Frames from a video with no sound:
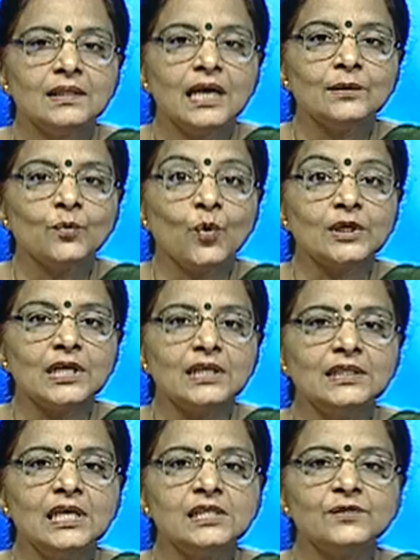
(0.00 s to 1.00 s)
that what are
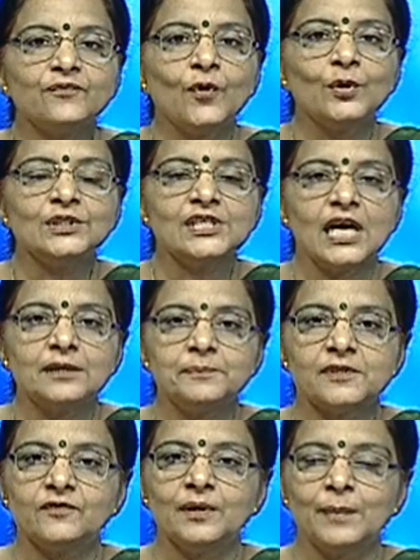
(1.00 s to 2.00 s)
these 4 types
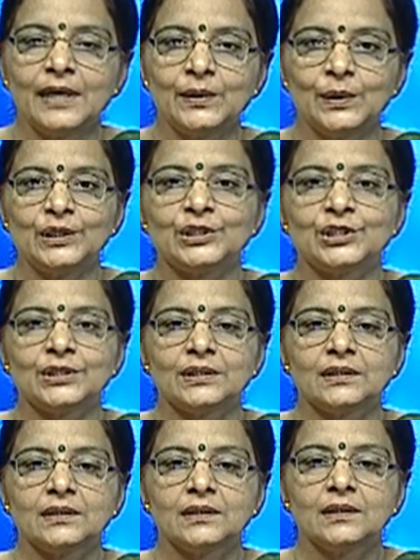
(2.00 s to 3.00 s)
of the migration?
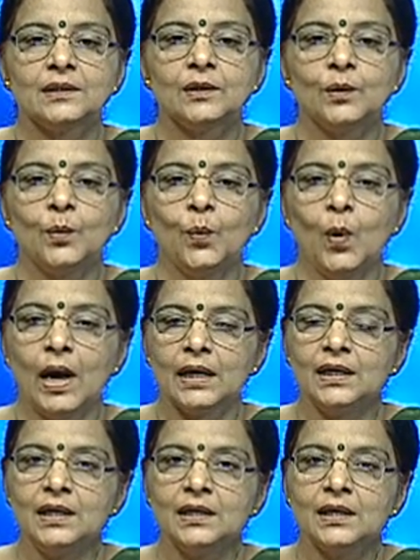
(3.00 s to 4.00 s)

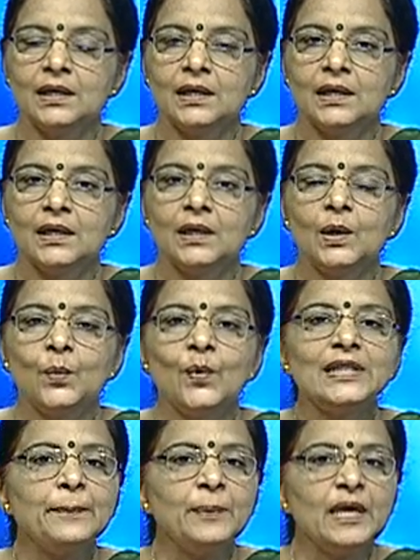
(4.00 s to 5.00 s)
1.
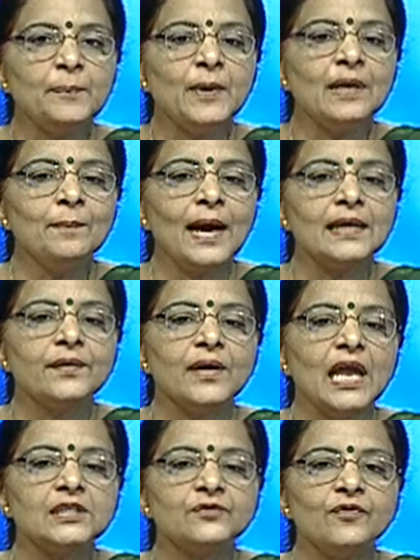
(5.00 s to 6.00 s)
When the people
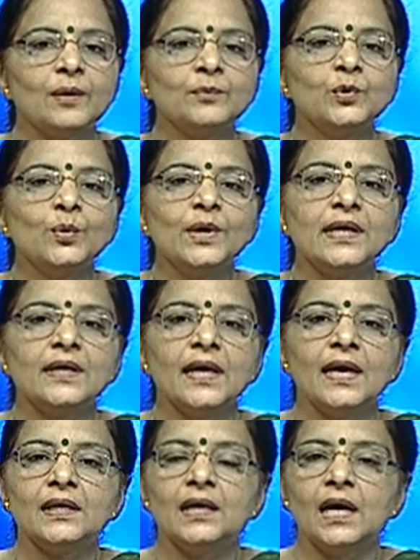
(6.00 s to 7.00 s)
migrate from rural
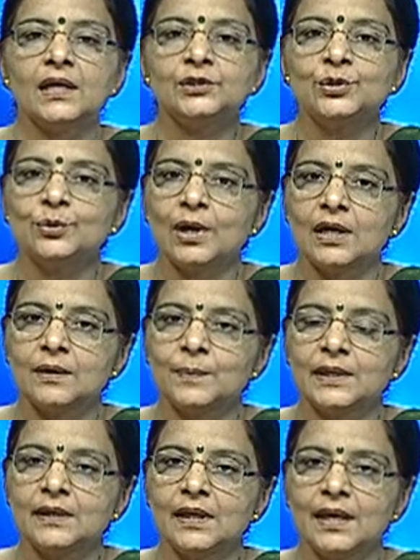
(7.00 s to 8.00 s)
area to
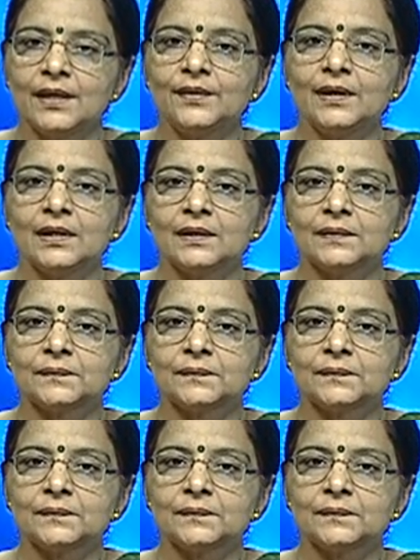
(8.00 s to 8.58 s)
urban area.